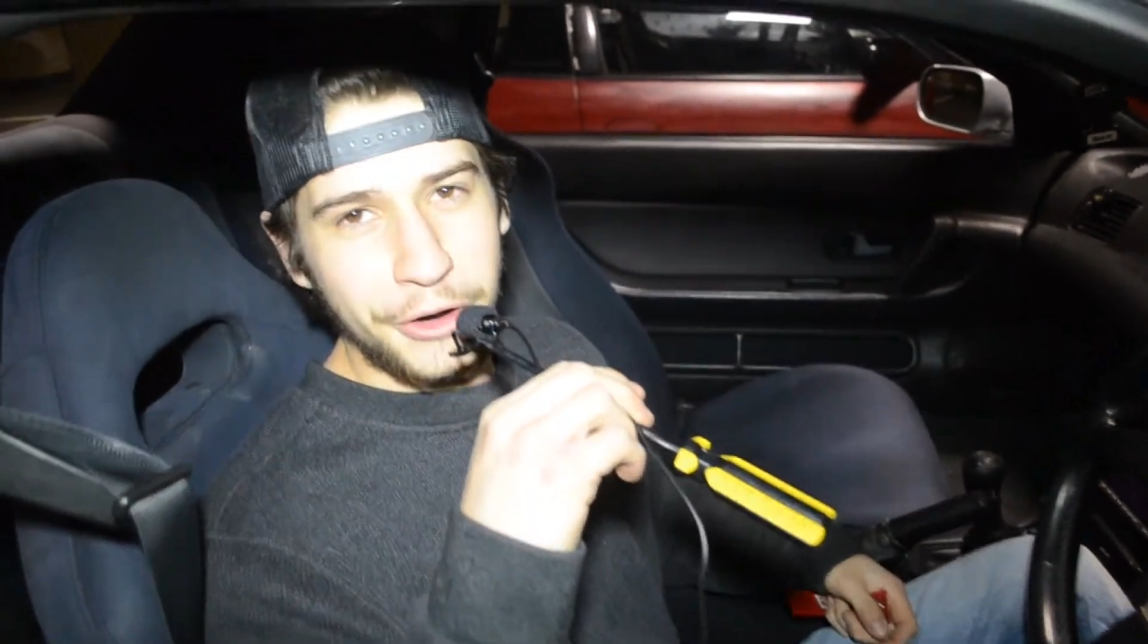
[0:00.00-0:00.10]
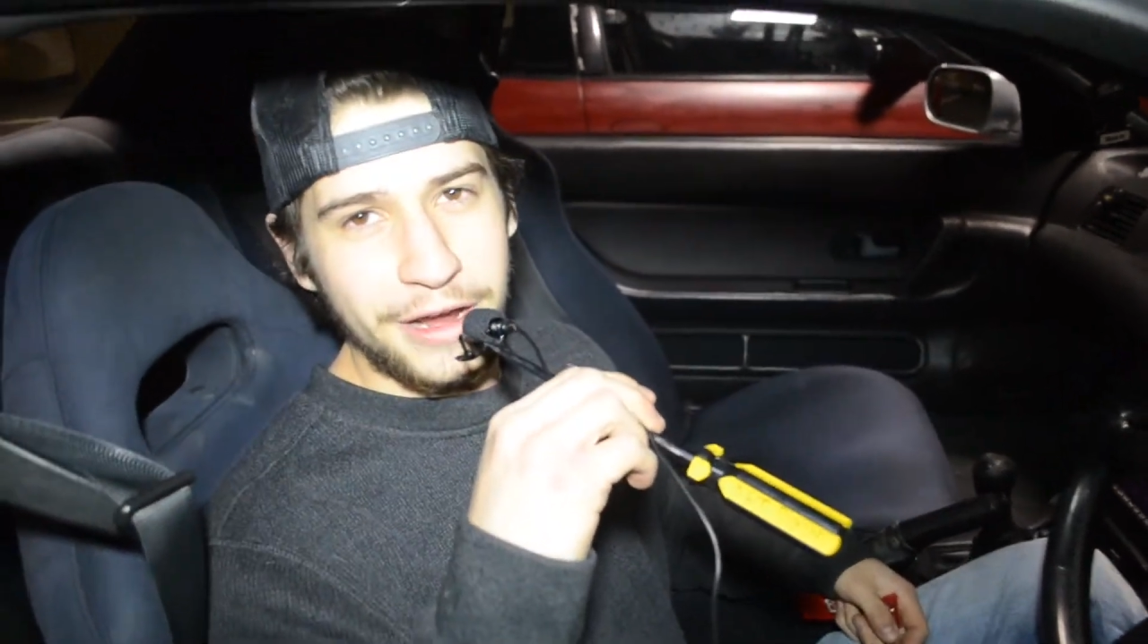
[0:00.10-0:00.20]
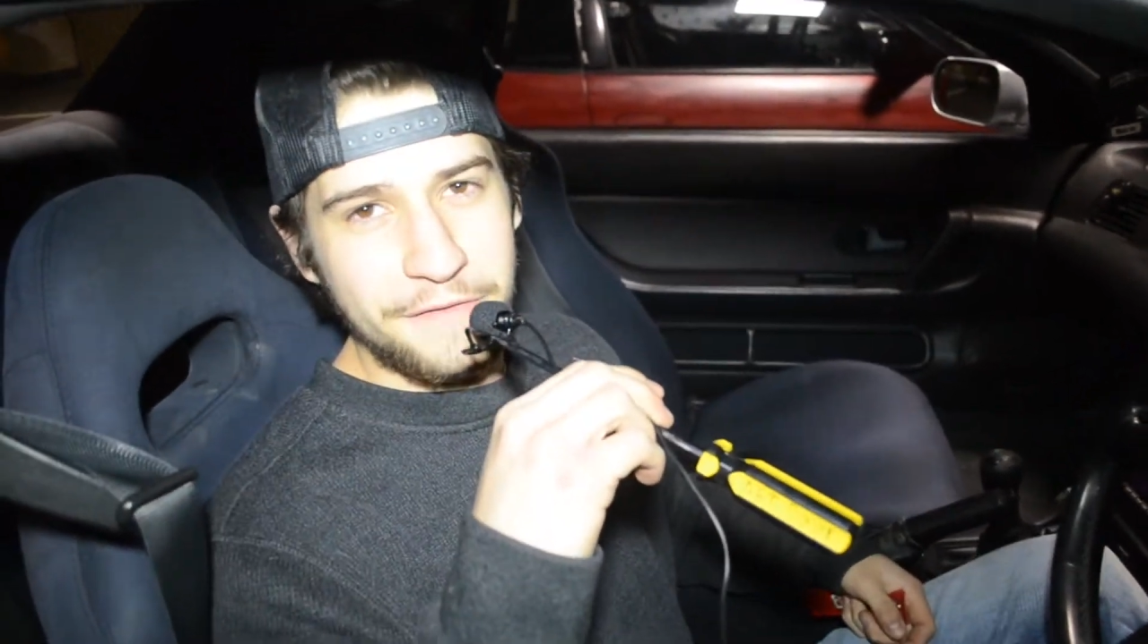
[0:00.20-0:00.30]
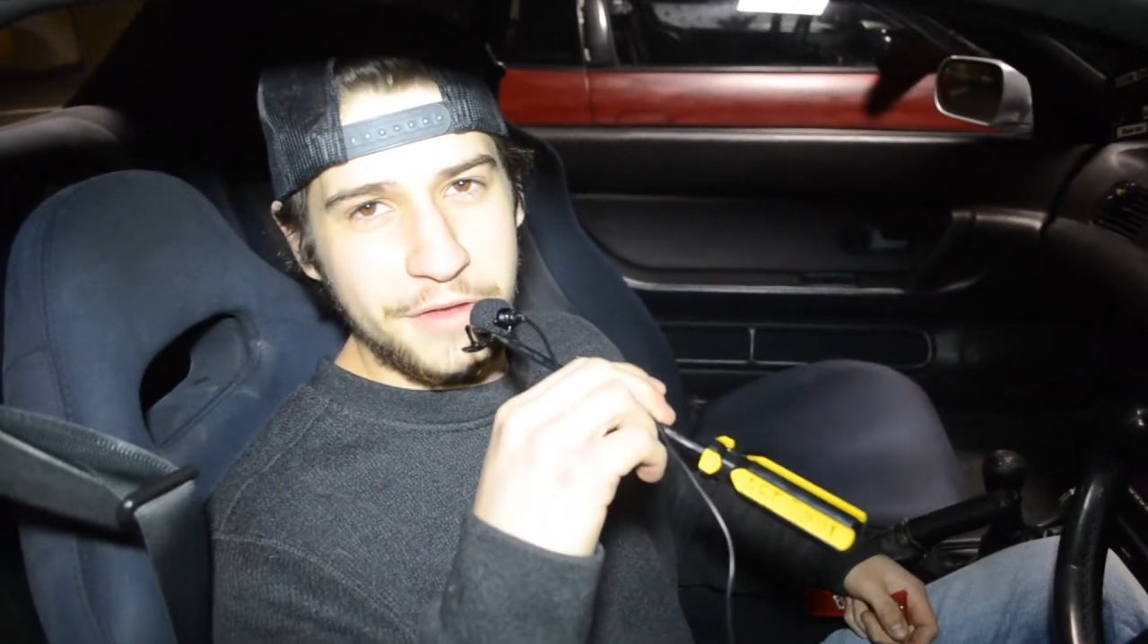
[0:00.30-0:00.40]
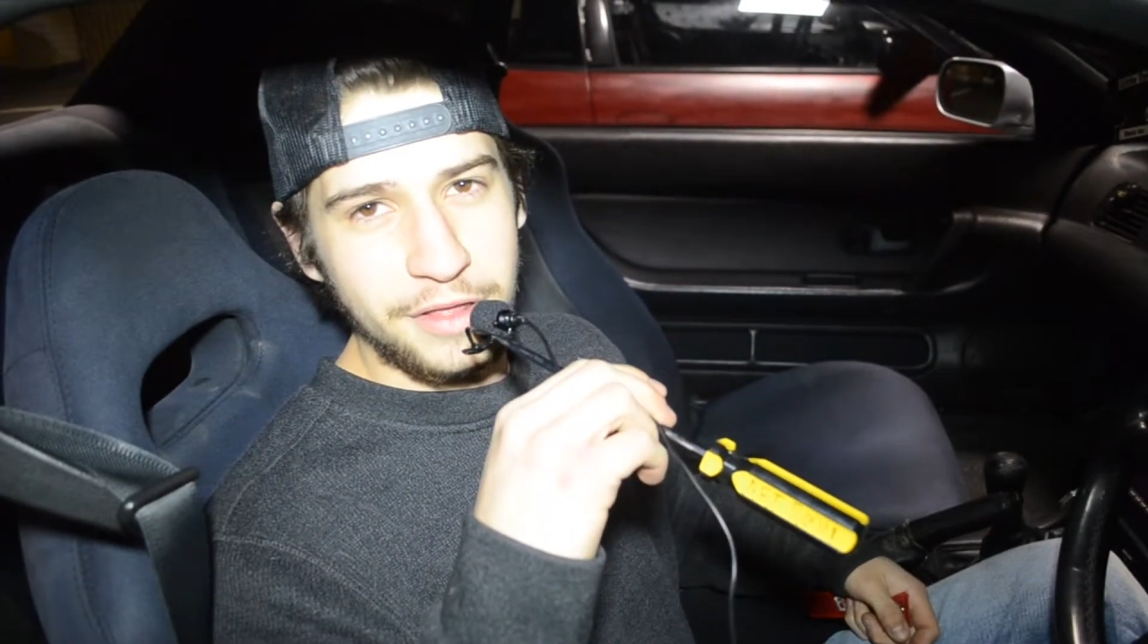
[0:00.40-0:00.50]

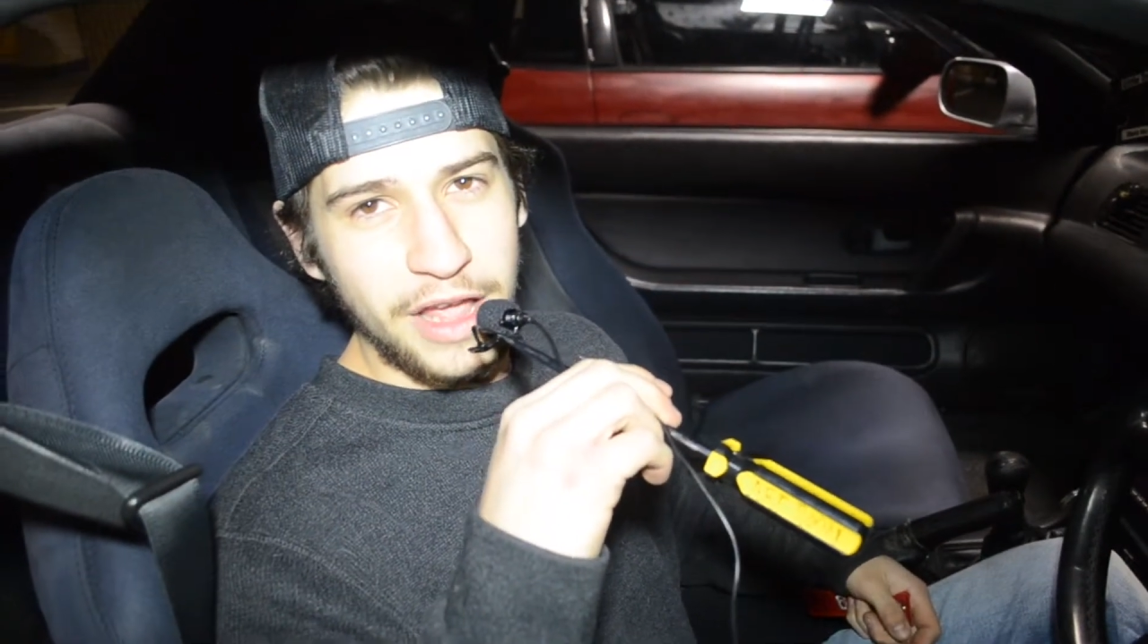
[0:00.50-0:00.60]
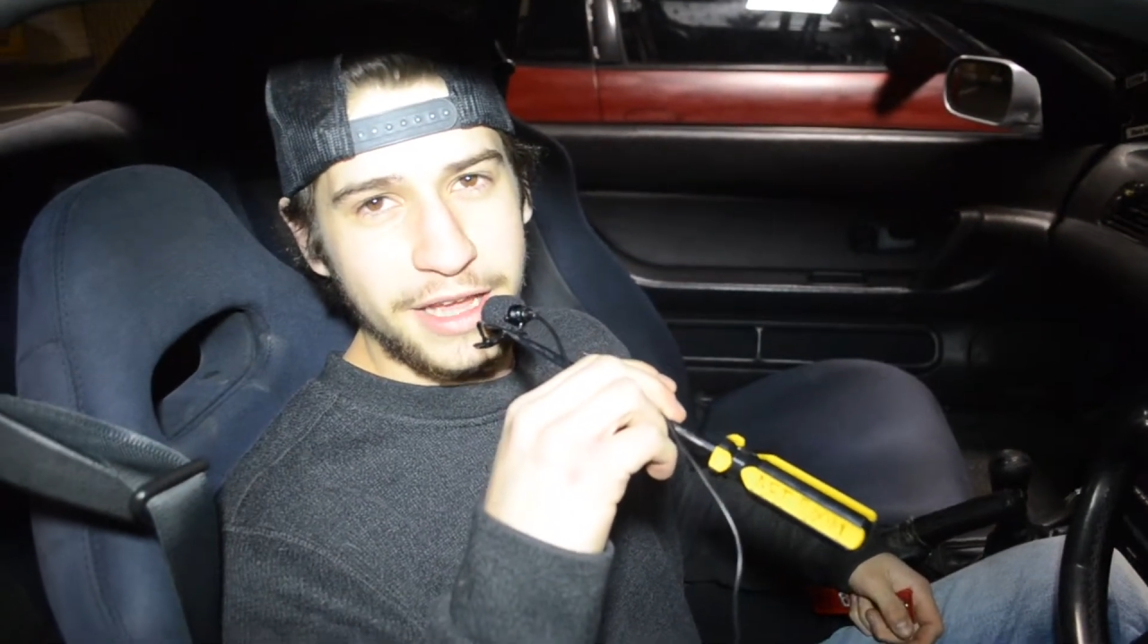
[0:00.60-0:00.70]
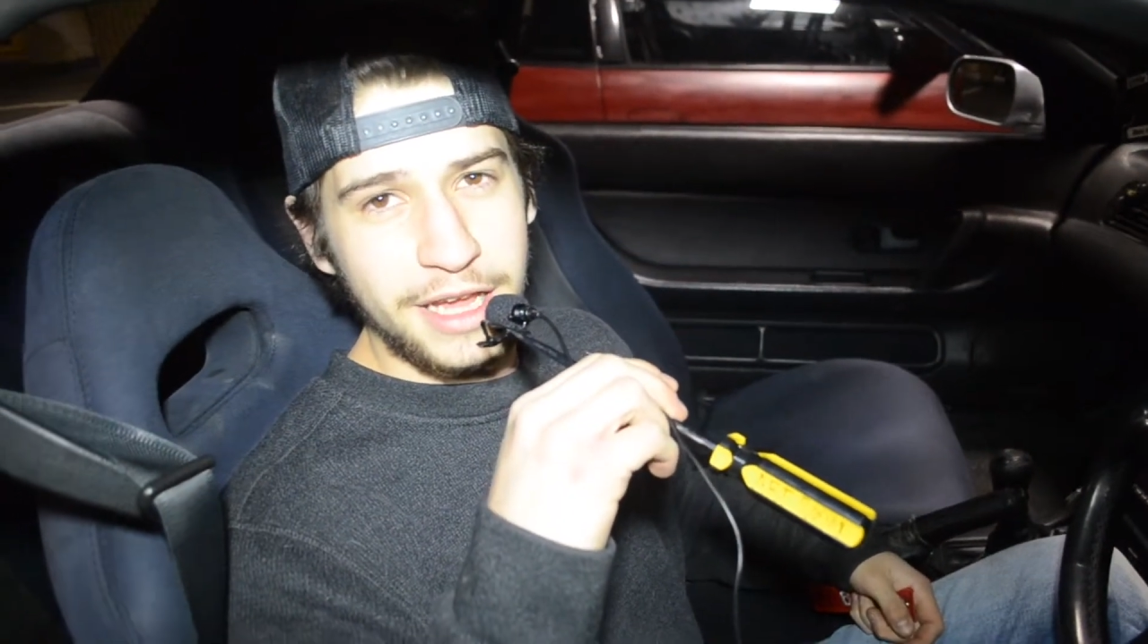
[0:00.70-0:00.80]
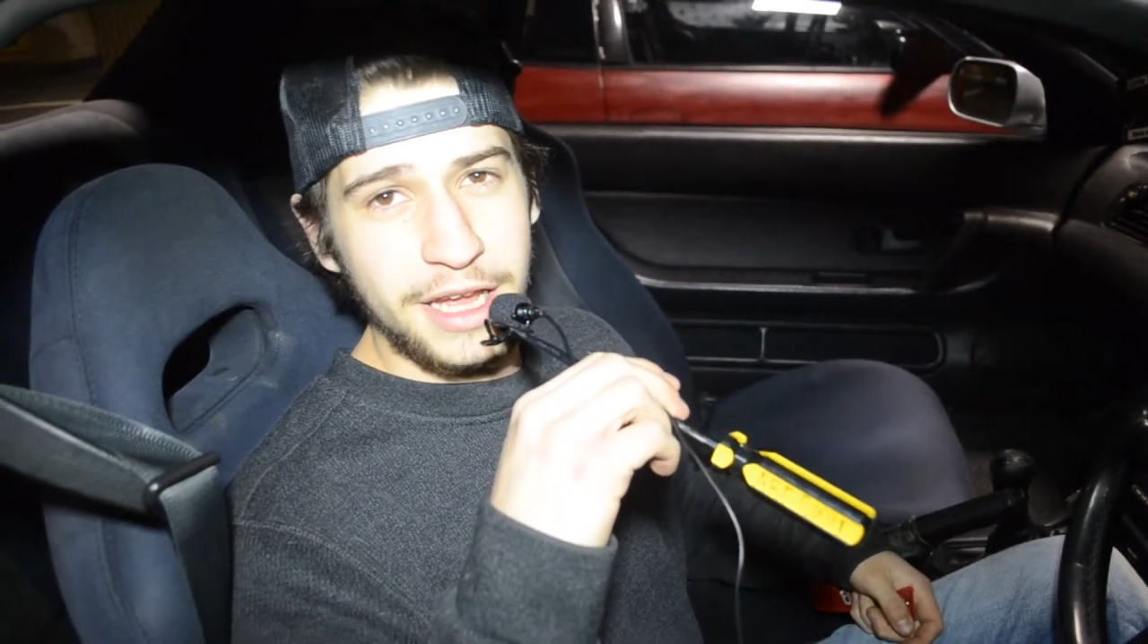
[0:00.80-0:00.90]
if you'd like.